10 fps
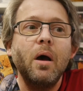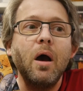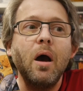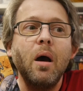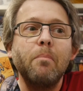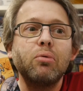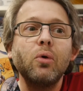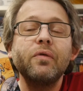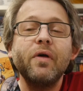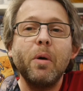uh,
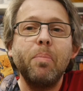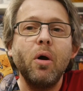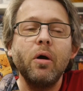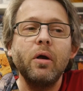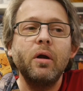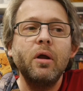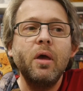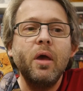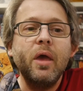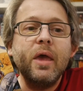broke them apart
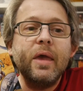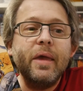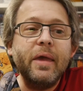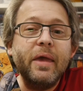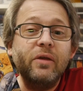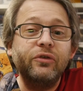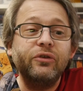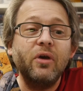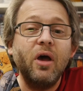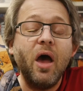
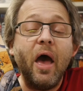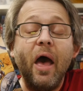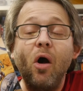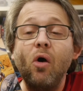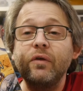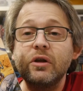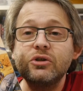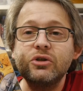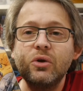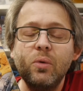it's a hell of an
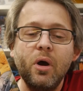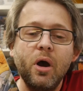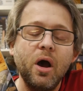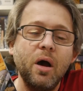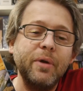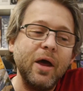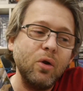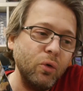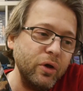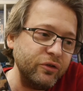issue. Um, not
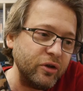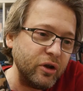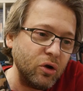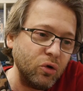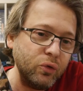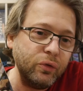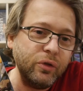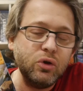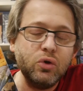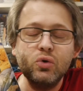only does it include
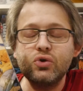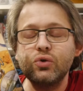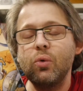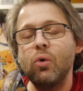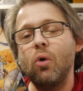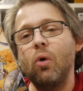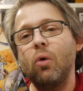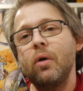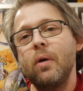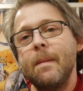the
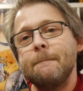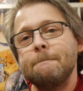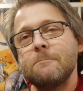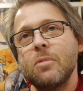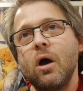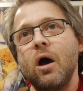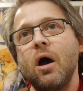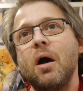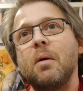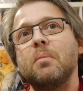usual
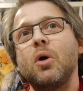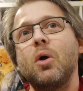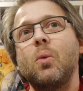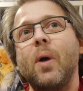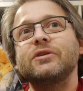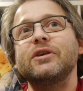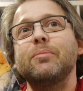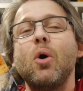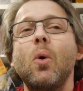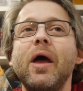um,
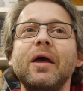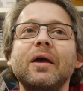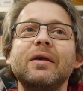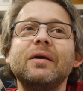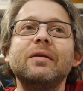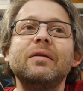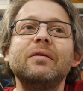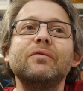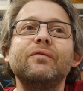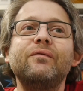waxing poetic
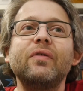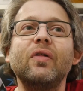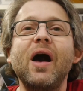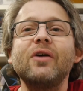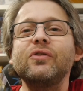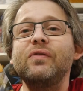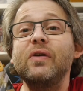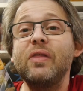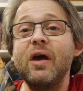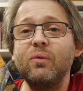and
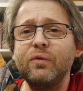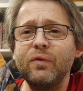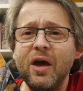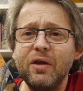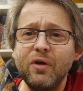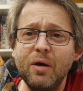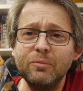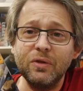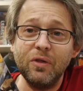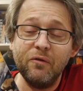philosophy that we've kind of
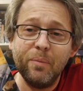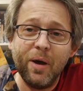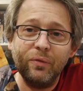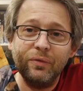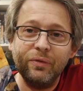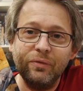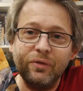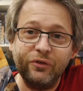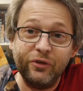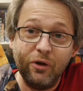come to love about
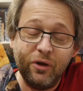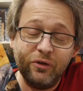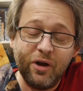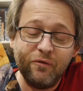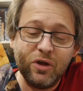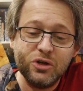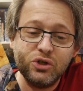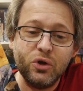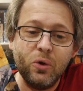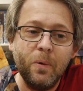the series and every
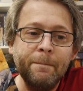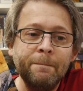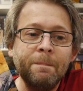issue,